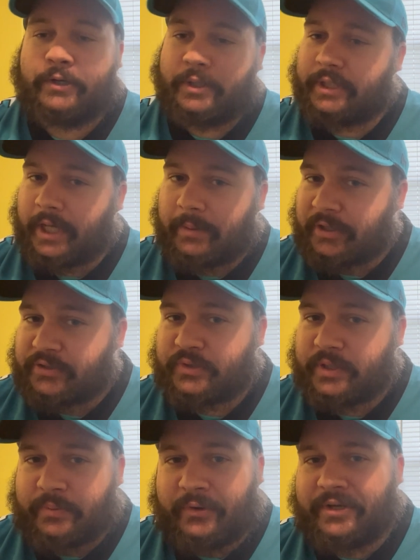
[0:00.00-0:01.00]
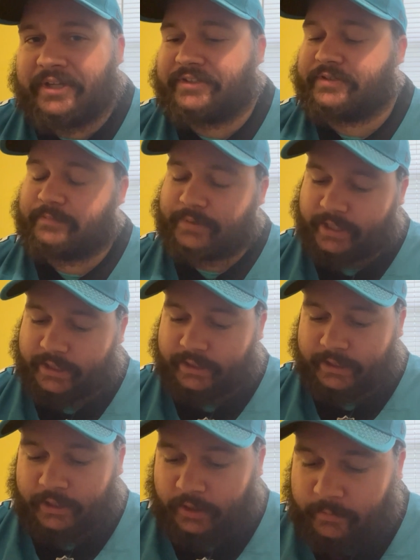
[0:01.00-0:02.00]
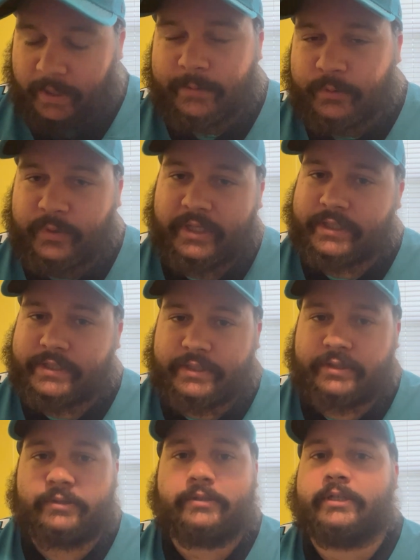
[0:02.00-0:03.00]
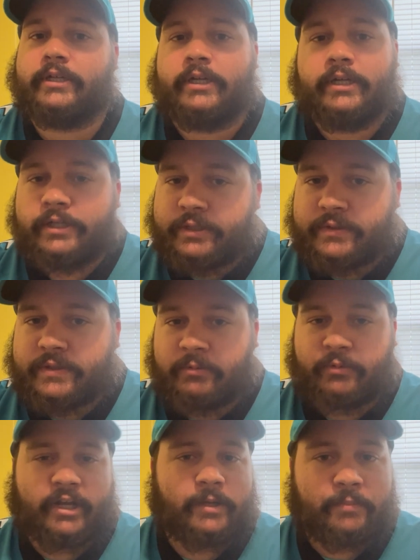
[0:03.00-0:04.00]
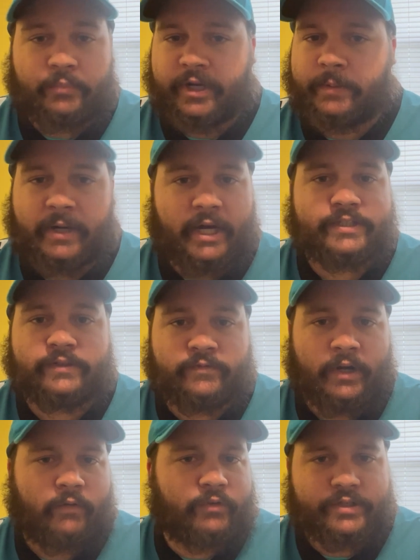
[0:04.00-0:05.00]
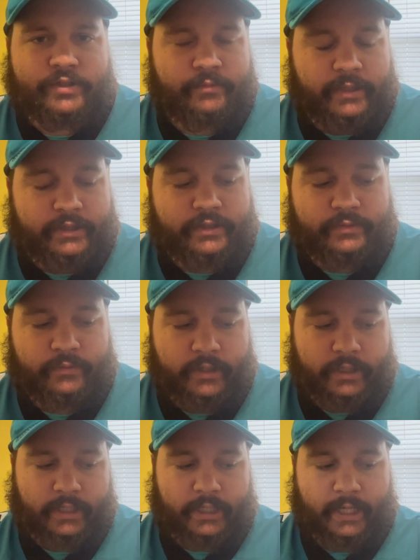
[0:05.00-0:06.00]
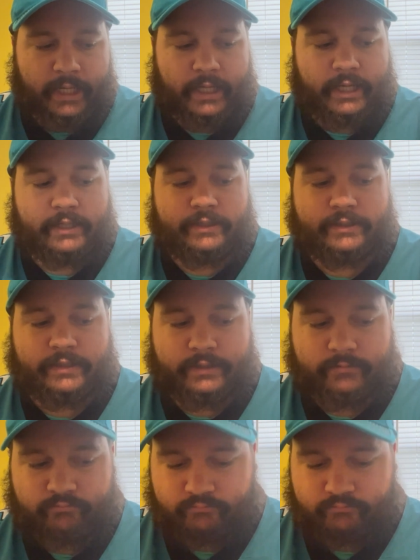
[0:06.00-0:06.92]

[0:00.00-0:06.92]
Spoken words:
down by 20 points. But, you know, maybe we can still do something. We had a positive drive. We can still make this work. And